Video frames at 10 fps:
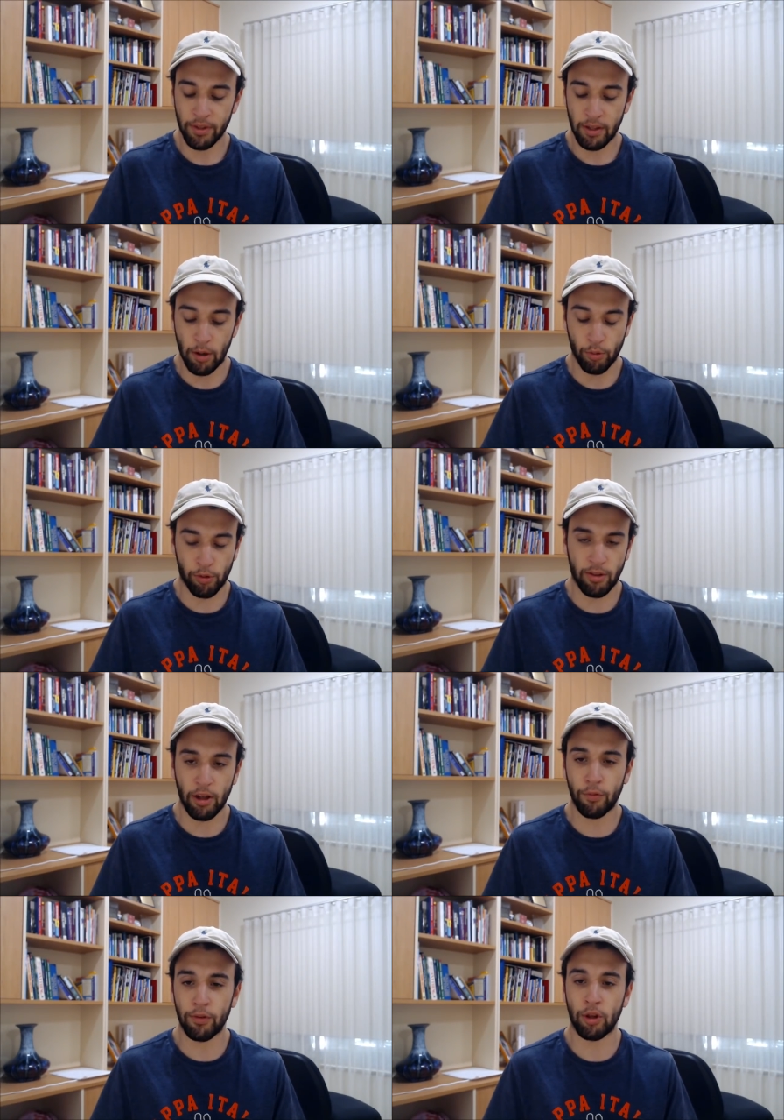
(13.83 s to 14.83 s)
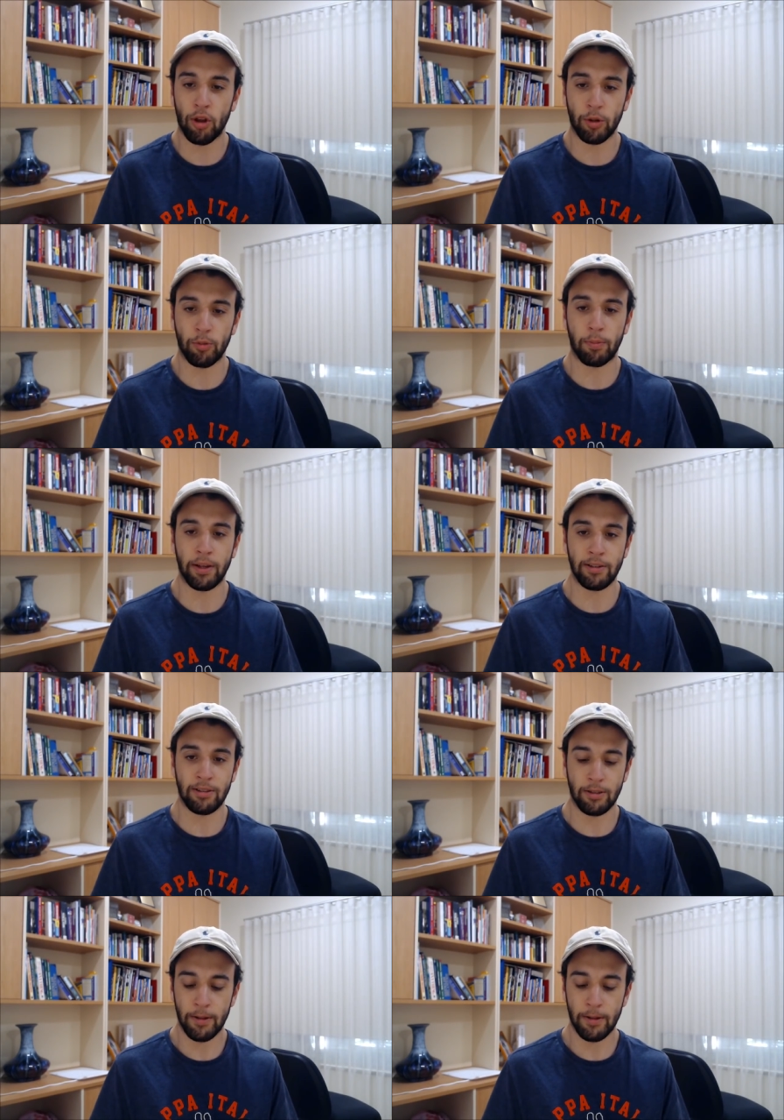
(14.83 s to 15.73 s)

And we'll start off with the Collingwood players.